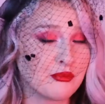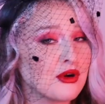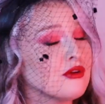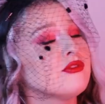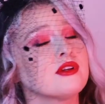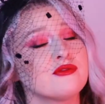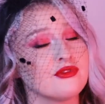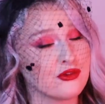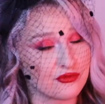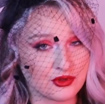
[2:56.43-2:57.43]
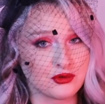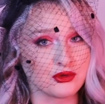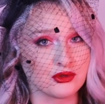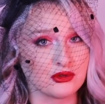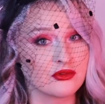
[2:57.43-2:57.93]
perfect for a
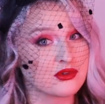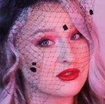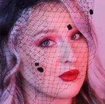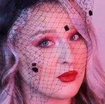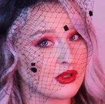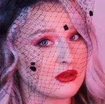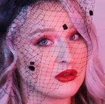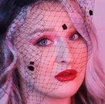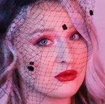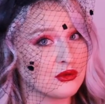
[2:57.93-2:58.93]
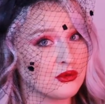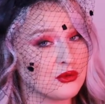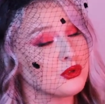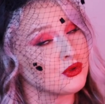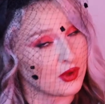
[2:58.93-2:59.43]
funeral for someone
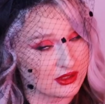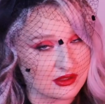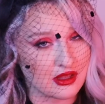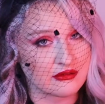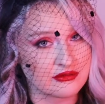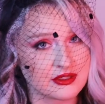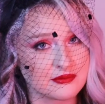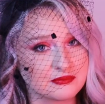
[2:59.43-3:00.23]
who you once loved.